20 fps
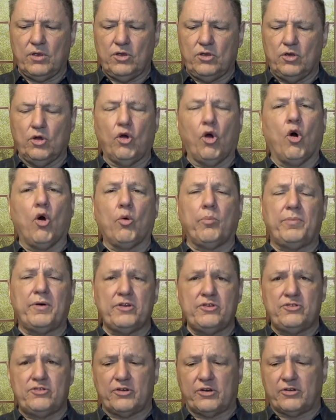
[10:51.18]
you
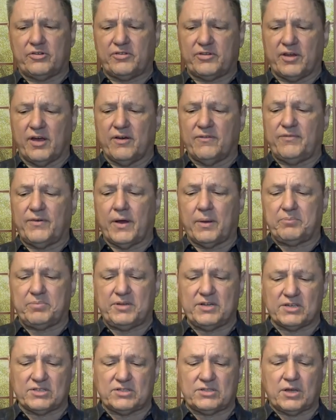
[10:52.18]
opened yourself
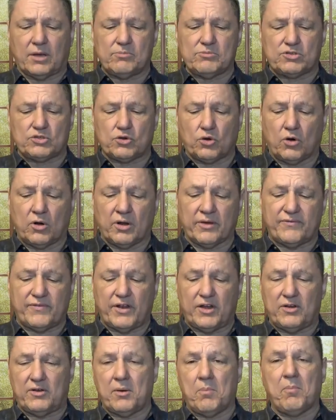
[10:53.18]
up to some sort
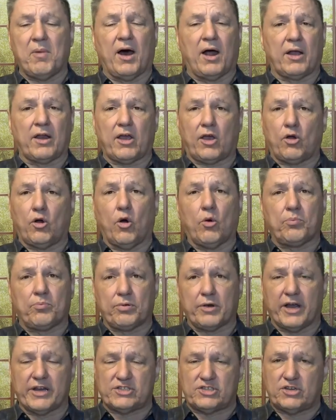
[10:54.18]
of a demonic
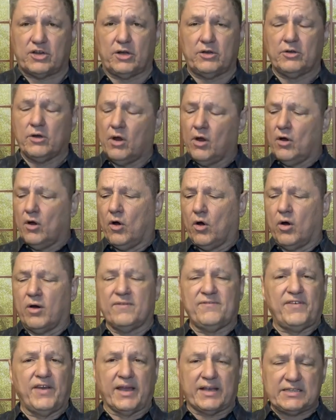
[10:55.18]
oppression
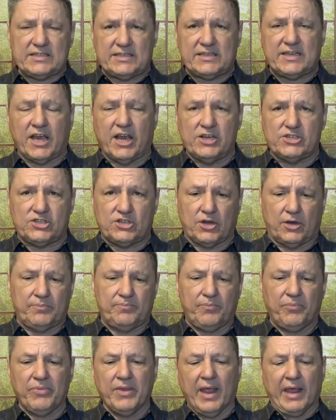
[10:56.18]
or
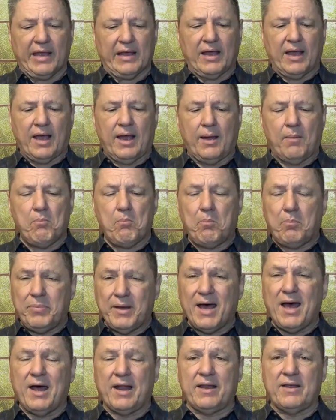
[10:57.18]
vexation. Uh,
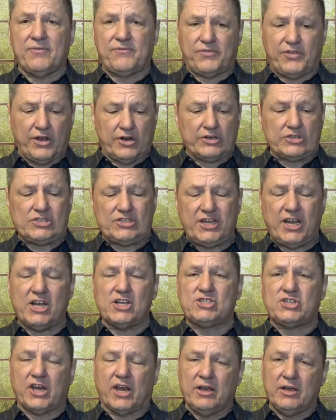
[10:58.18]
but if they're
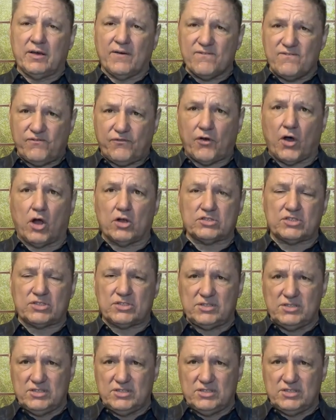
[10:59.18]
teaching false